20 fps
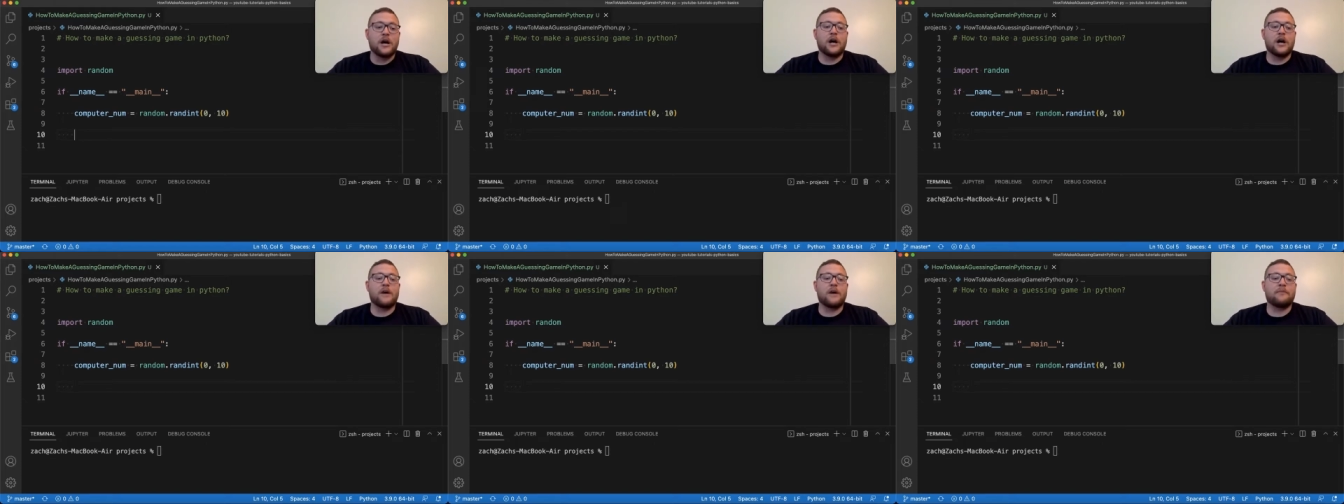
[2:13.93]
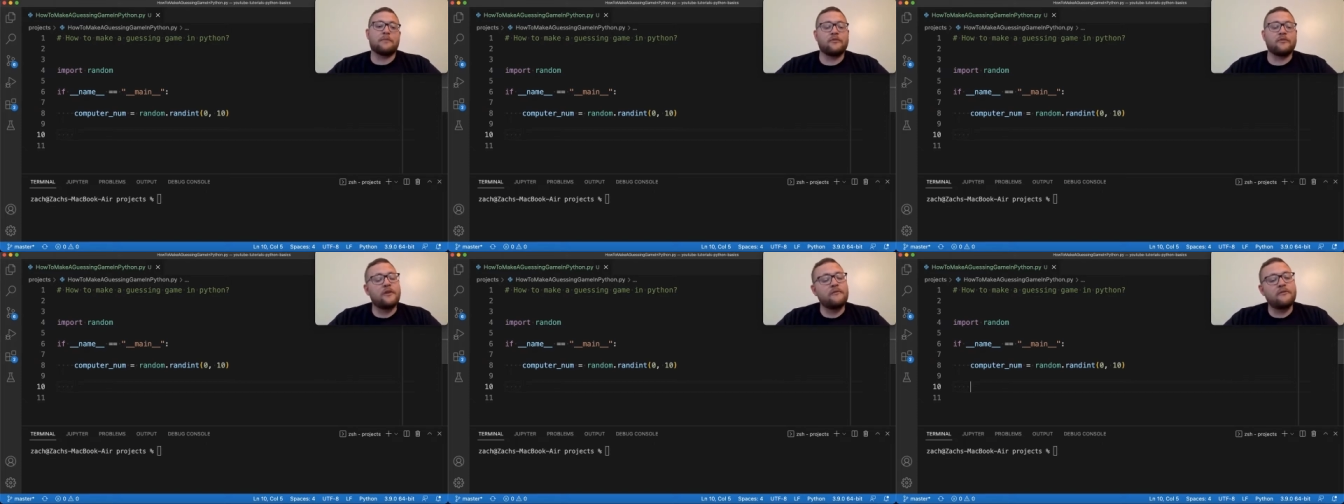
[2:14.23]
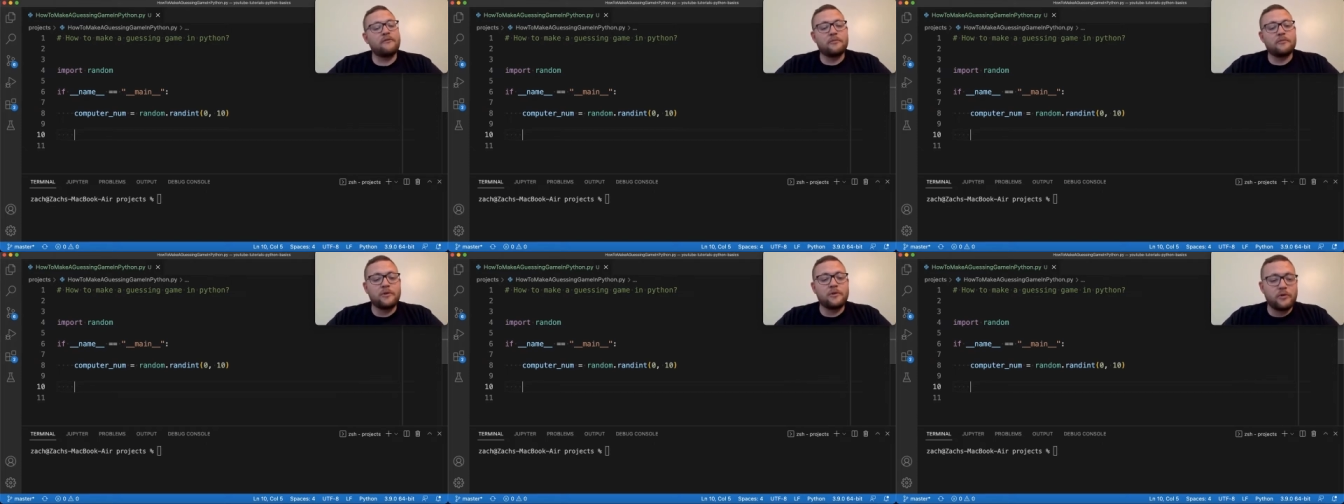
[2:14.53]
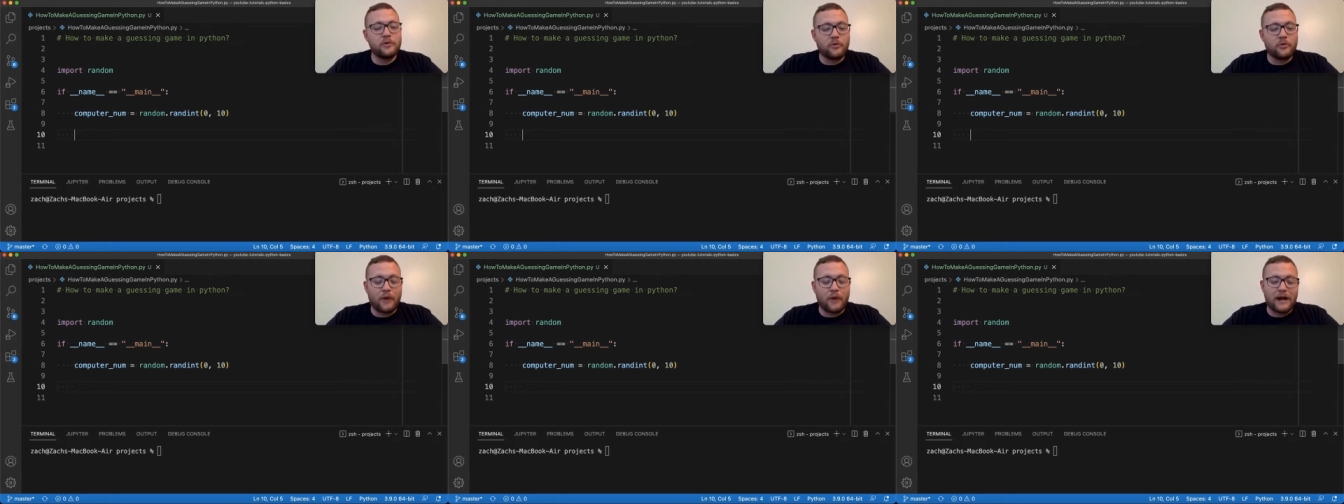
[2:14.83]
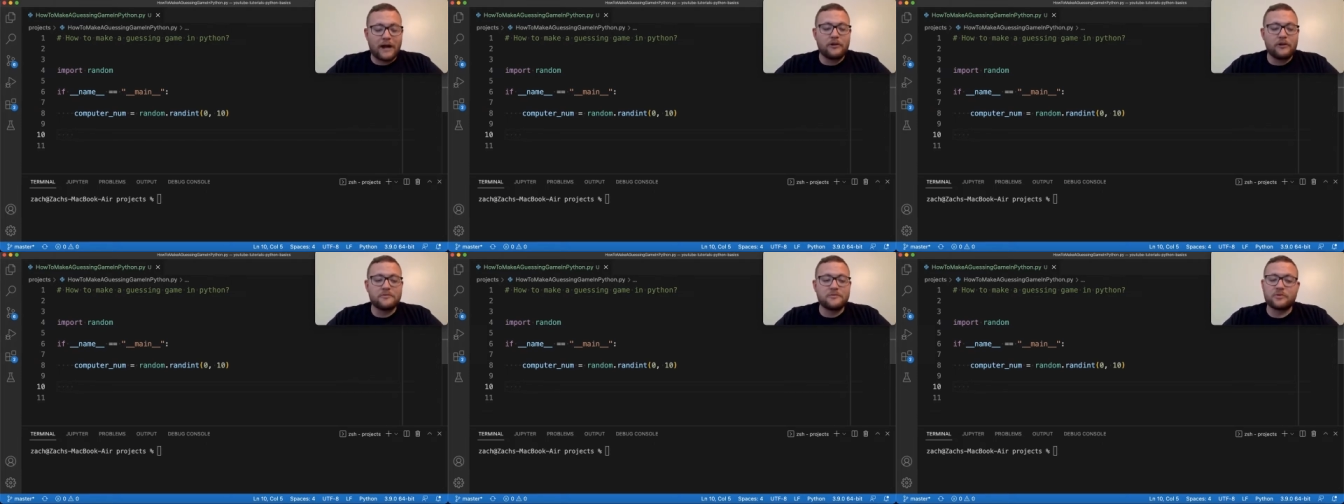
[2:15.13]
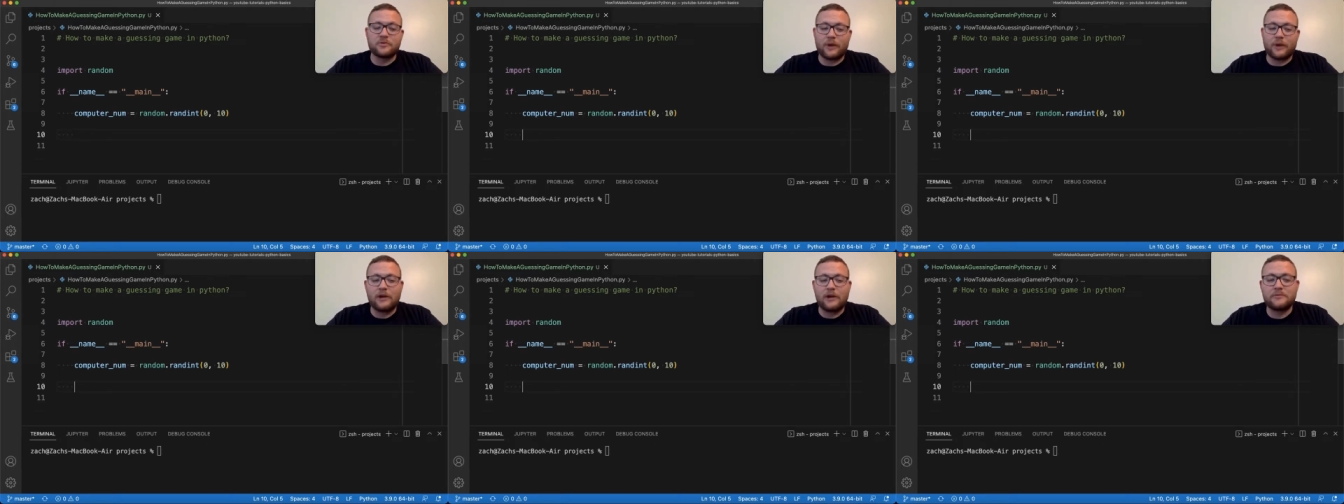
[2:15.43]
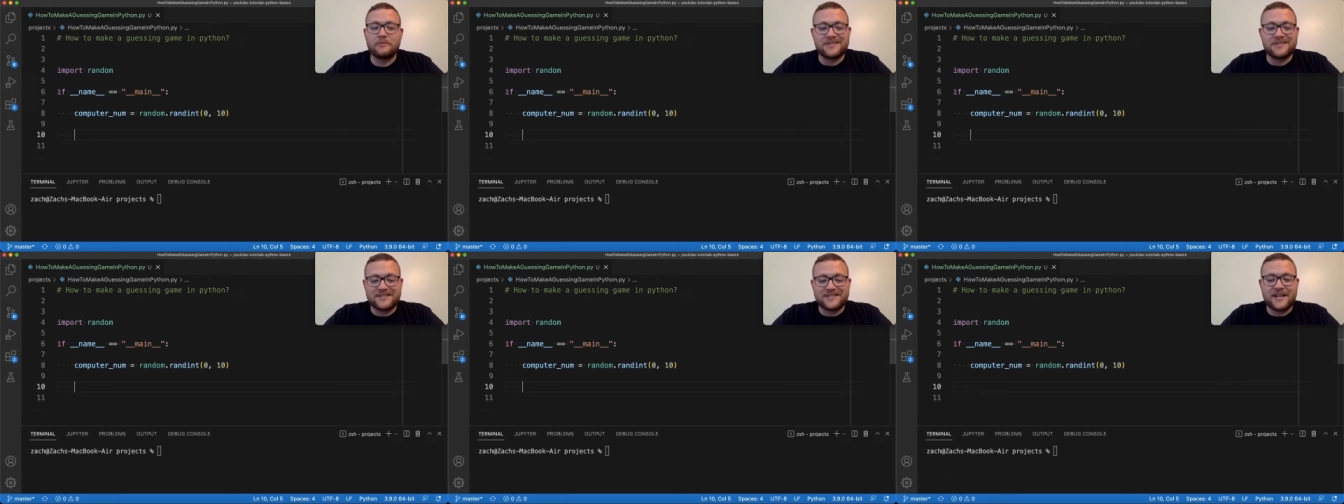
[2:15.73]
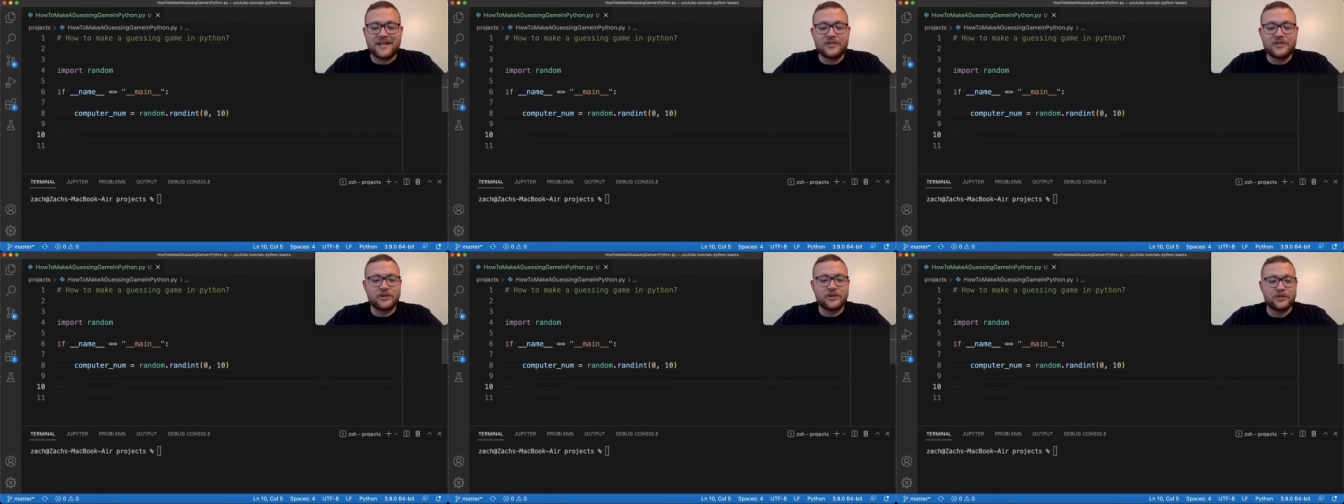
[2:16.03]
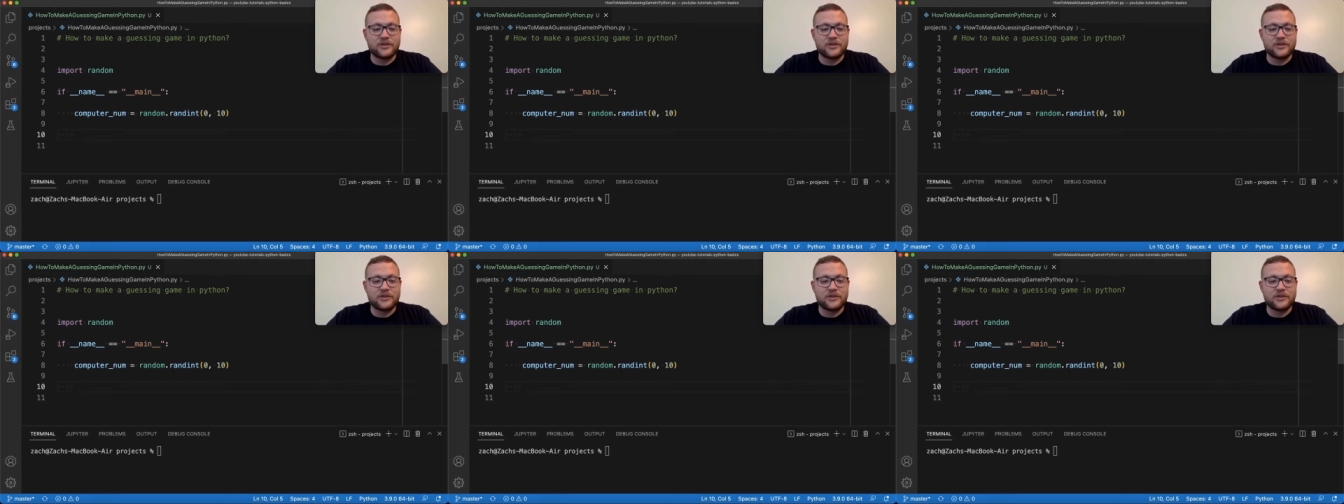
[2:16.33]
Um, if you're not familiar with while loops, while loops essentially